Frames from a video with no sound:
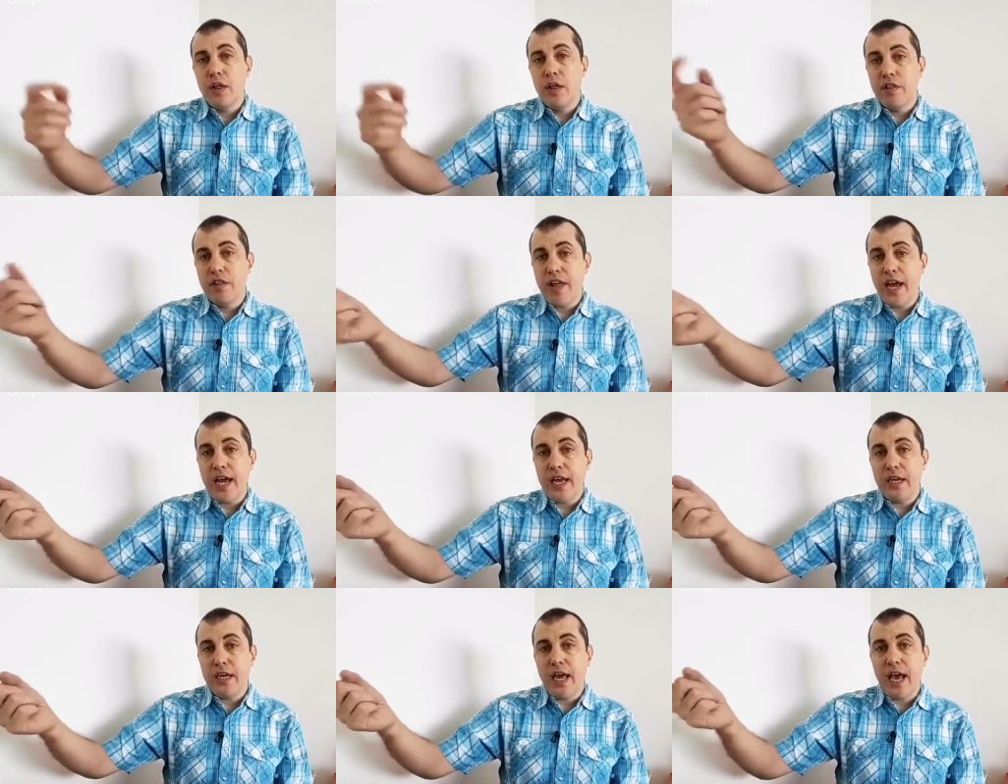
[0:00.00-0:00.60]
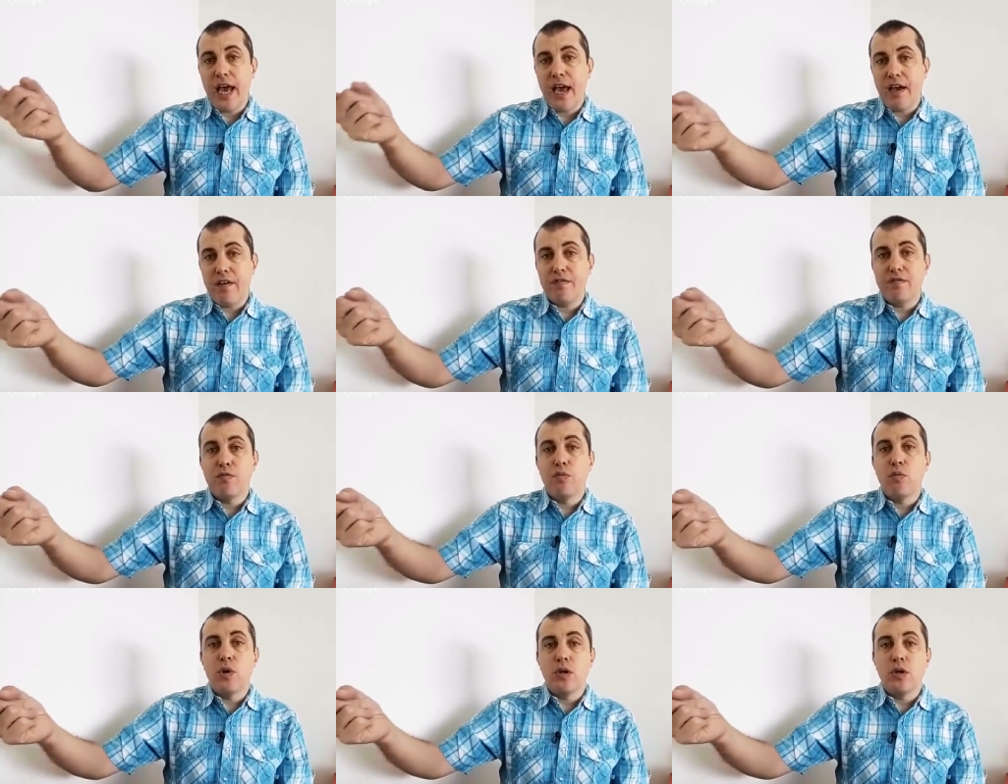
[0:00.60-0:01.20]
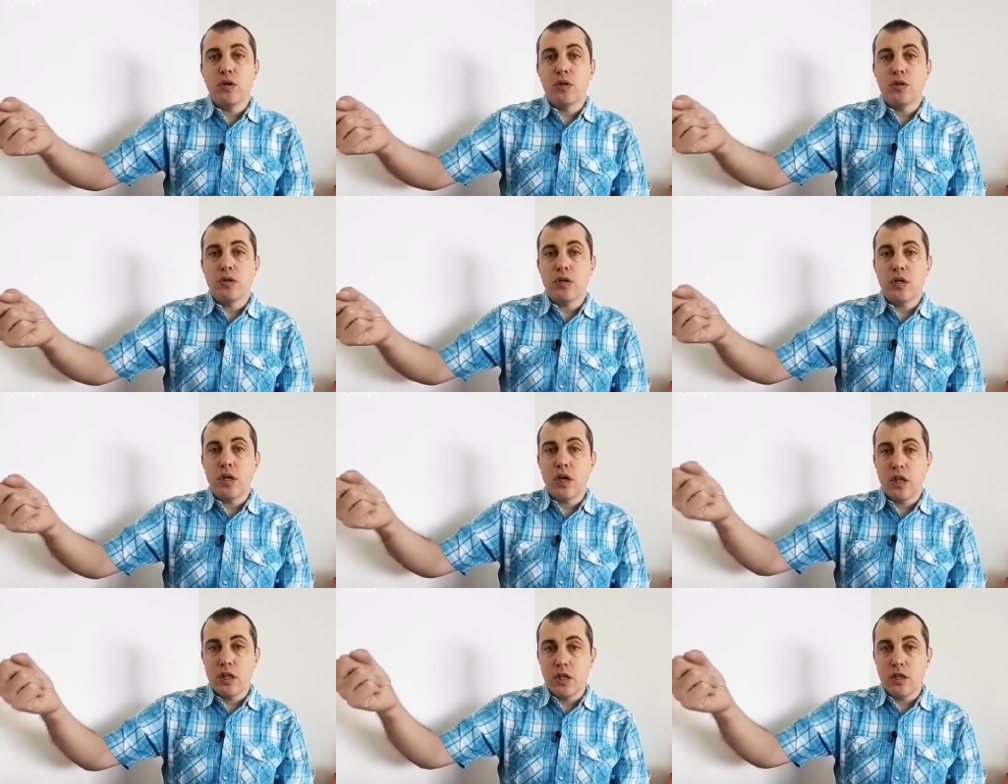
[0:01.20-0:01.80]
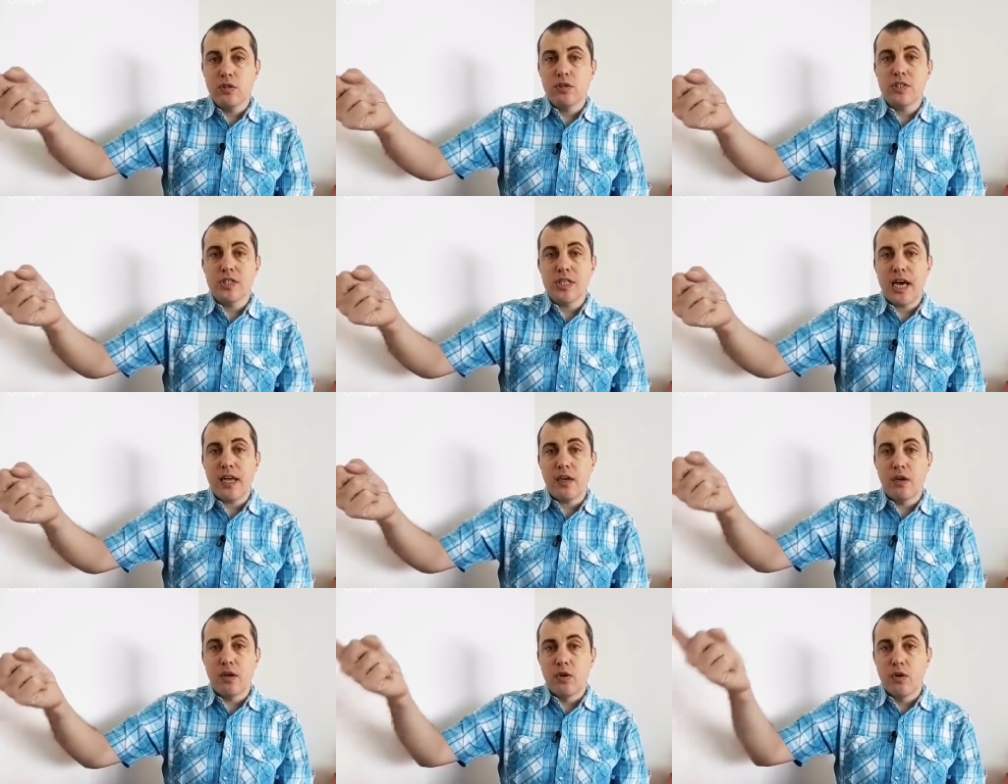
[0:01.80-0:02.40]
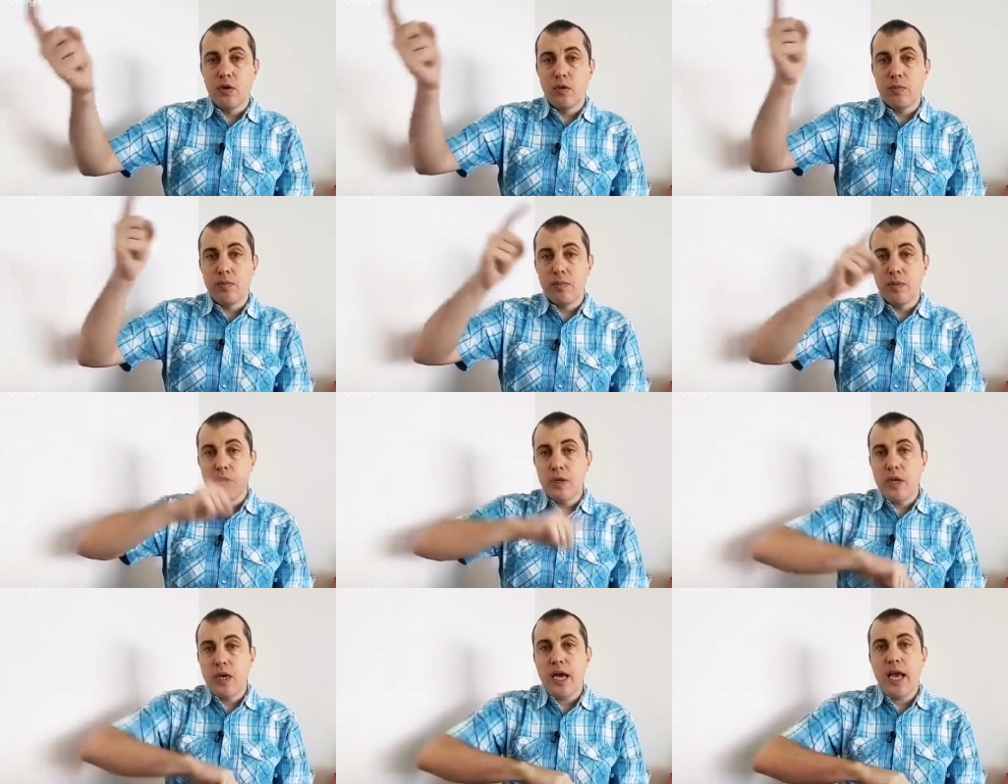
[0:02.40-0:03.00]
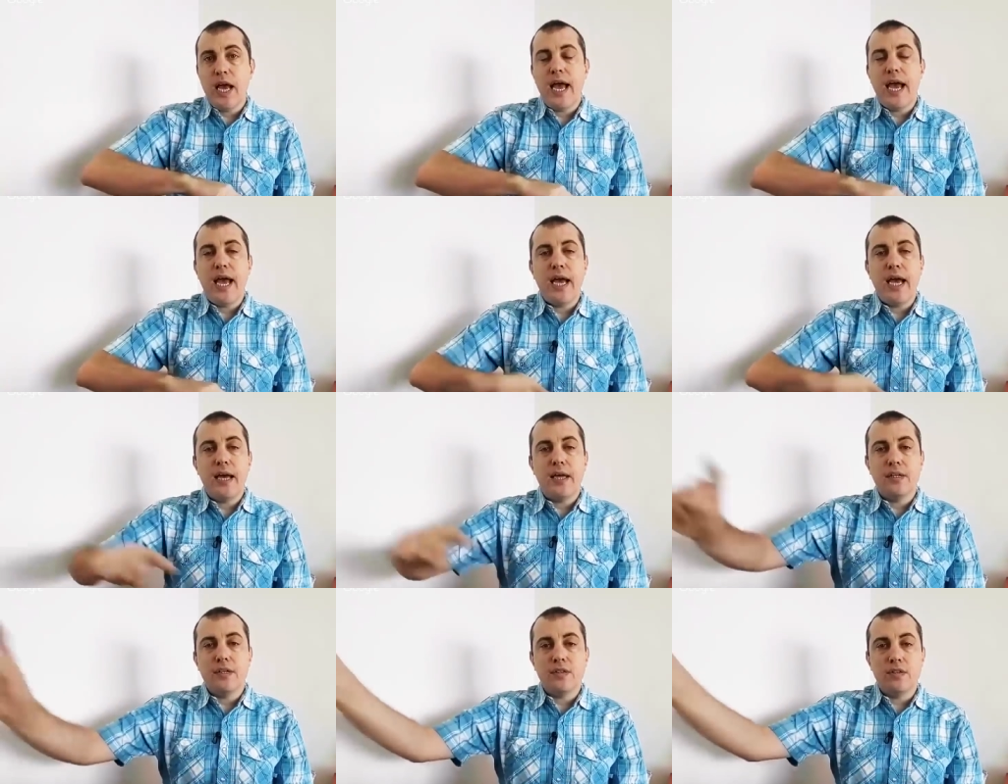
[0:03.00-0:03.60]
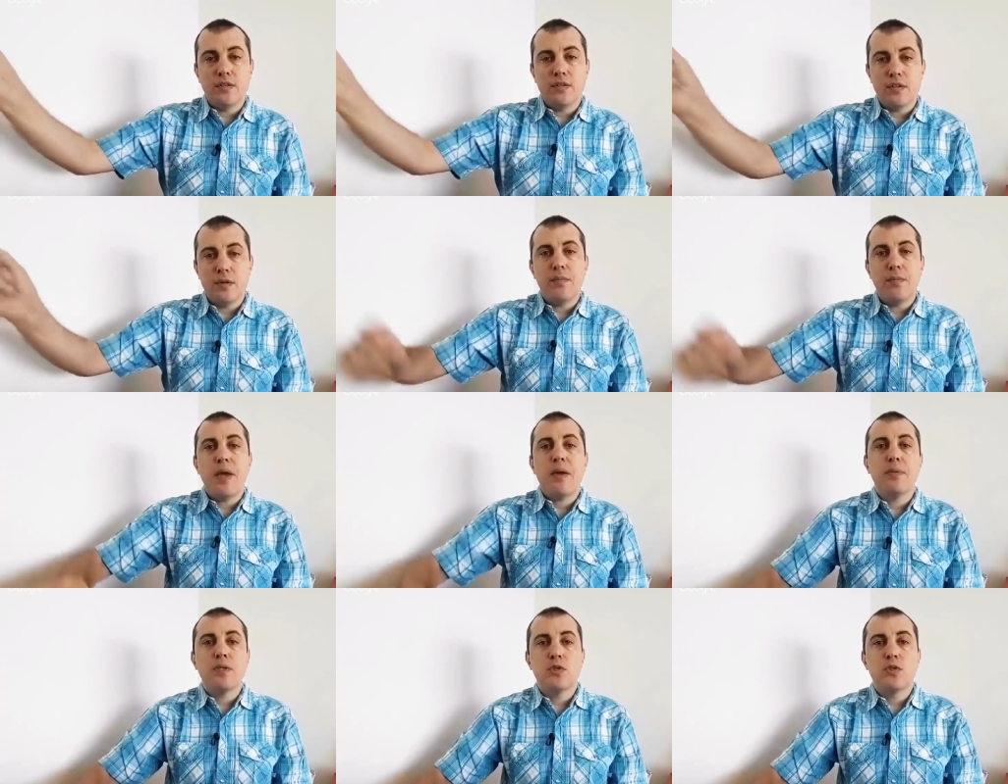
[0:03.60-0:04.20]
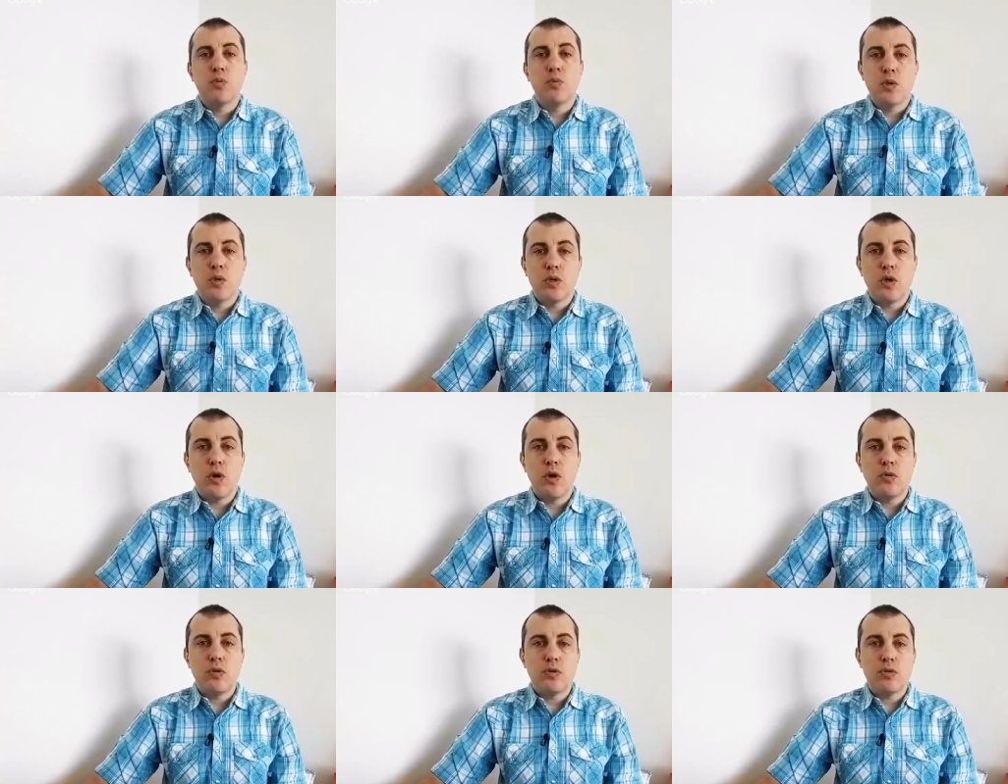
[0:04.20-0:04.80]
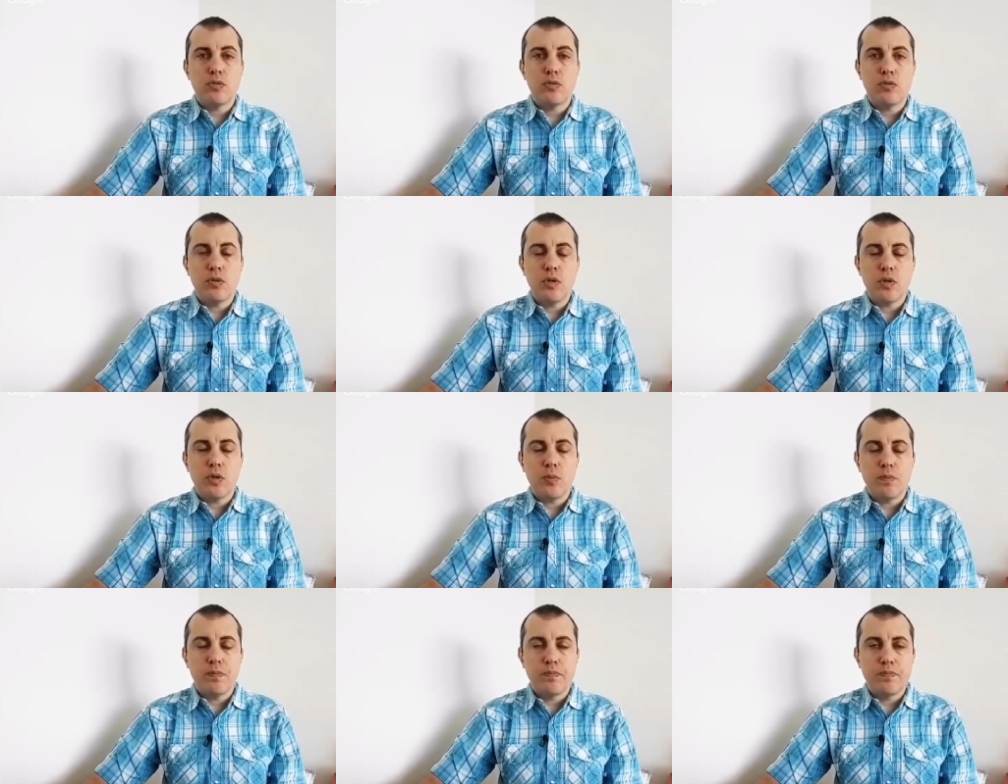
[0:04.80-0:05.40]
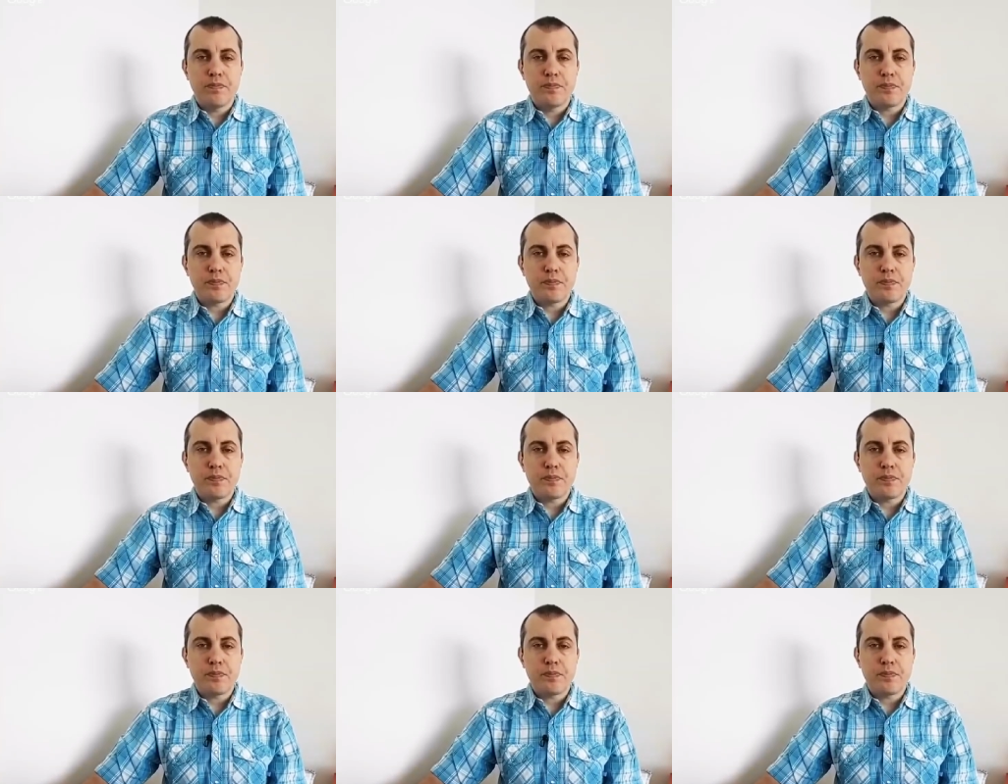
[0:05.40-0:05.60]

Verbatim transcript: then F will close that loop and the payment will go through.